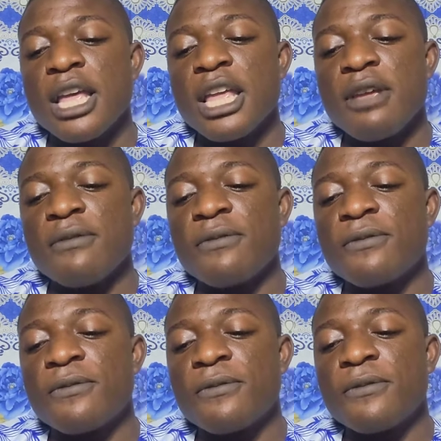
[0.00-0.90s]

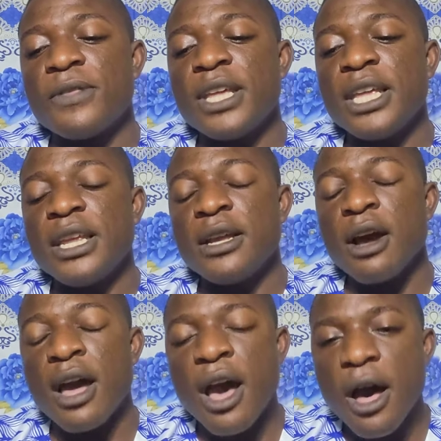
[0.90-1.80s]
if the
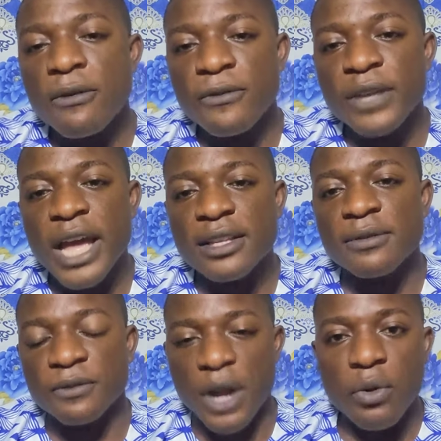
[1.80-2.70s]
Earth gets
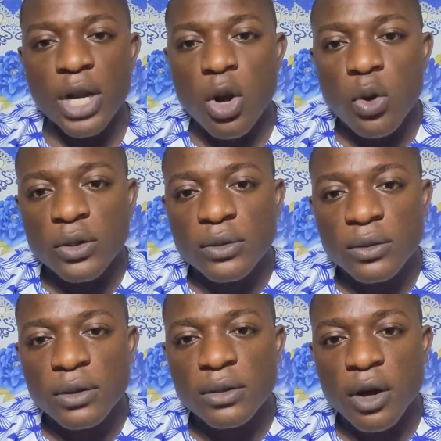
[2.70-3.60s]
very close to
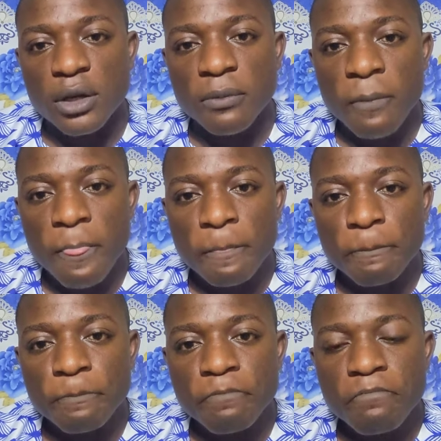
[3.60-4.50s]
the sun,
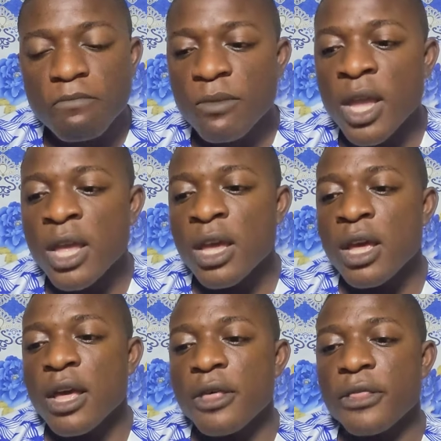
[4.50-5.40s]

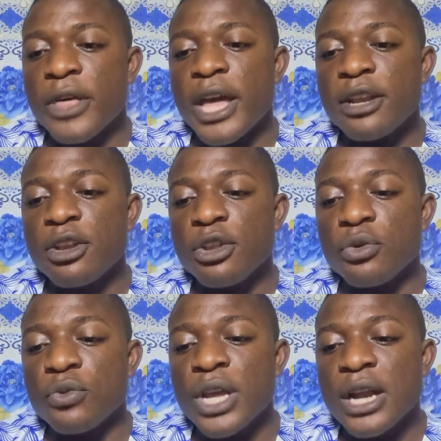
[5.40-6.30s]
then
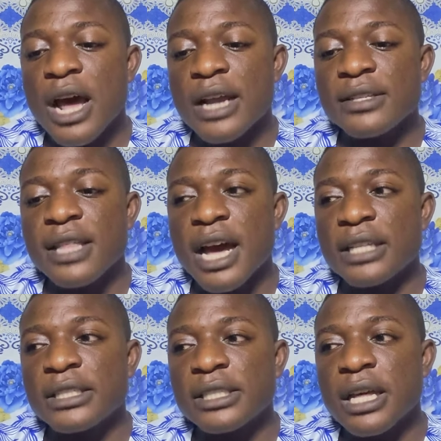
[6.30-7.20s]
you realize
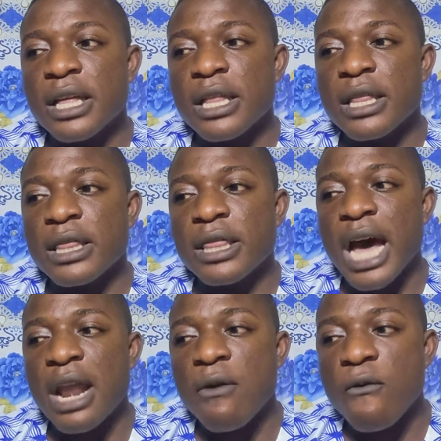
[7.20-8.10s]
that
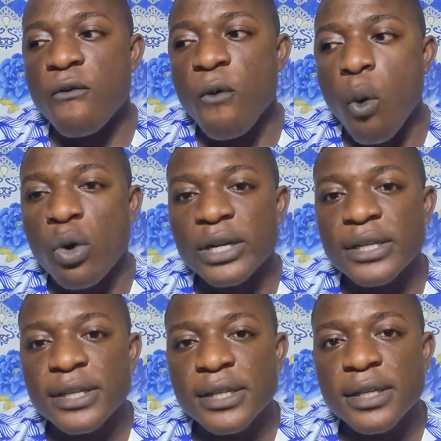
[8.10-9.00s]
that
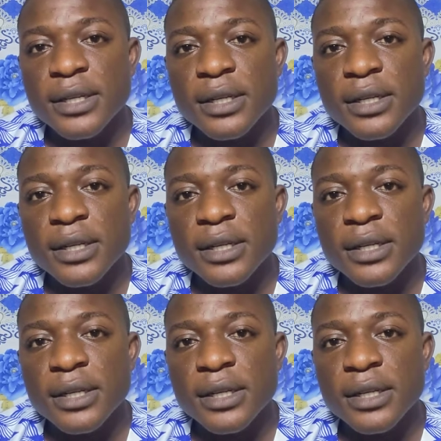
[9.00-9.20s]
force,